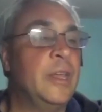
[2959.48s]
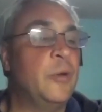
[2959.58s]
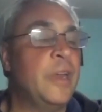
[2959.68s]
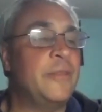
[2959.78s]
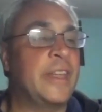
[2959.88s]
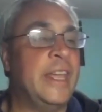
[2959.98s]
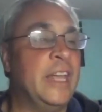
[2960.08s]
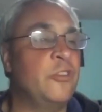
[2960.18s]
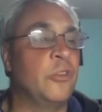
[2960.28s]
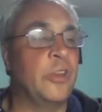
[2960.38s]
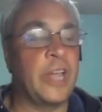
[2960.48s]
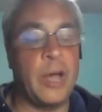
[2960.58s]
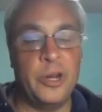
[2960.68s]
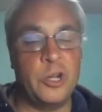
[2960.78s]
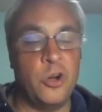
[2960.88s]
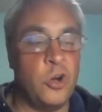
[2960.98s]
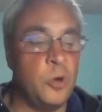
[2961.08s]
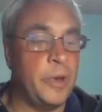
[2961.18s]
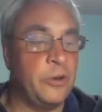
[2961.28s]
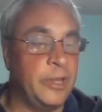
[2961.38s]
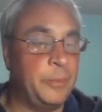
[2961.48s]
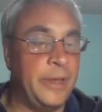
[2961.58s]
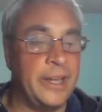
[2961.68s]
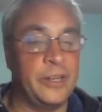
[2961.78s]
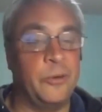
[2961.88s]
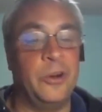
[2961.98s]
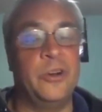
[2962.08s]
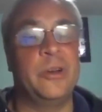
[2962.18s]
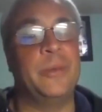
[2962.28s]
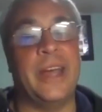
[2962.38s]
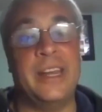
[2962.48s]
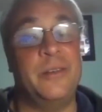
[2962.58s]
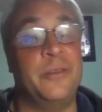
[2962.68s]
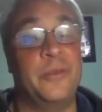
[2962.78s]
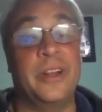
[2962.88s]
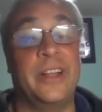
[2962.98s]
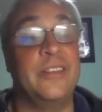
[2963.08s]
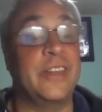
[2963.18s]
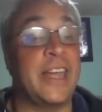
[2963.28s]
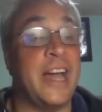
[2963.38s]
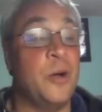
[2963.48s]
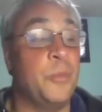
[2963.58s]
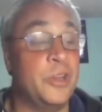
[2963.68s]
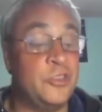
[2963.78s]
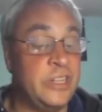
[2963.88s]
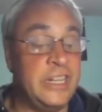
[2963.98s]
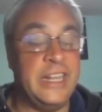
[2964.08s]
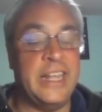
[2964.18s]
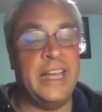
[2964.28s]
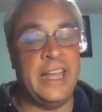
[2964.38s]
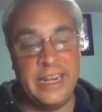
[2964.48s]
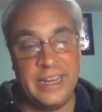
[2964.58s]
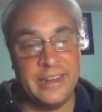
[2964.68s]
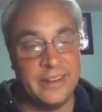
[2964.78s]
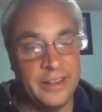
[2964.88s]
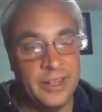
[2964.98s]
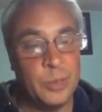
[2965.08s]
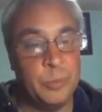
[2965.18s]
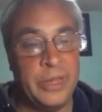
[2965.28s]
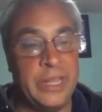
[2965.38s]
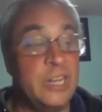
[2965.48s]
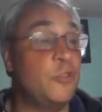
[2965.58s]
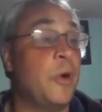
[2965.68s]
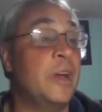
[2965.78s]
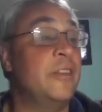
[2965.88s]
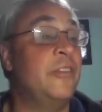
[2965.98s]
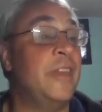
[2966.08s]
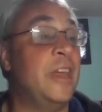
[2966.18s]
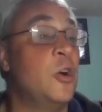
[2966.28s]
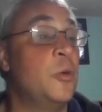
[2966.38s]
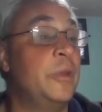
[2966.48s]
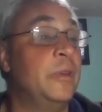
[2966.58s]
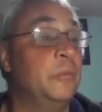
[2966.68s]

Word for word: they would have to cancel. It was like, I want to go home. I don't like being on the road. I mean, I didn't realize like how much he hated. Be- he just wanted to stay home